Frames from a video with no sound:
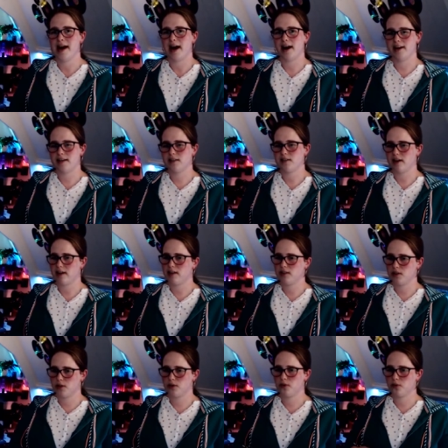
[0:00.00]
I decided
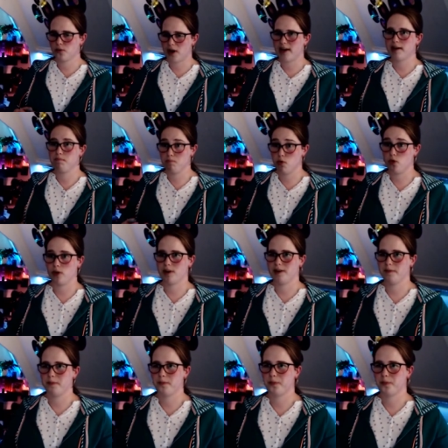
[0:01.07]
to write more.